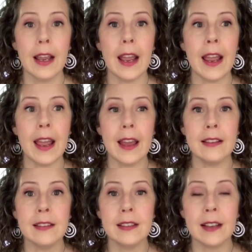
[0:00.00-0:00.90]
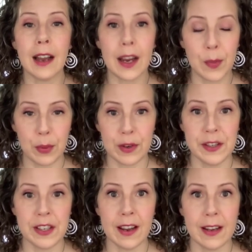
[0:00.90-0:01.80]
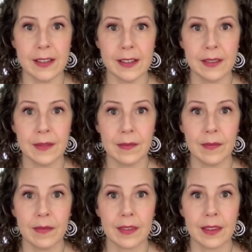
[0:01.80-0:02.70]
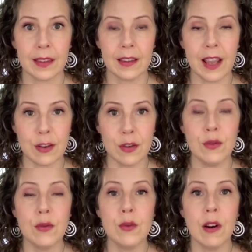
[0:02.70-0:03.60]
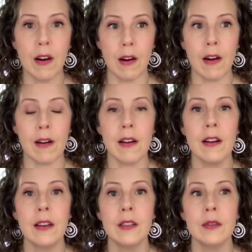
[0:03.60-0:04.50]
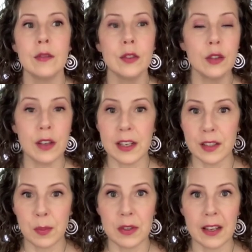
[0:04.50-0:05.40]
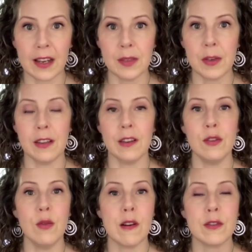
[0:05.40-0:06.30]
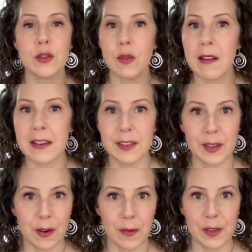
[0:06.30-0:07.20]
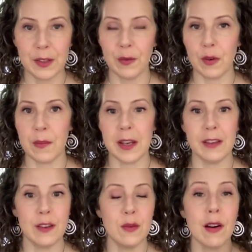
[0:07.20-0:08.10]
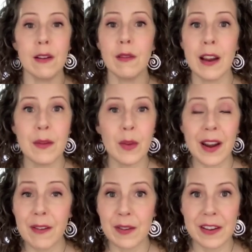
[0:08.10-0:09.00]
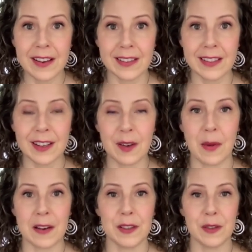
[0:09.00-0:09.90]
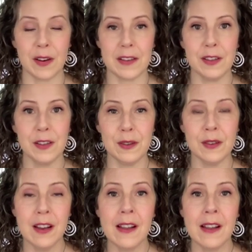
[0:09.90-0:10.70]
and I appreciate that you are looking to protect me, that you are trying to solve this for me, that you are, right, whatever it is that your mind is trying to do.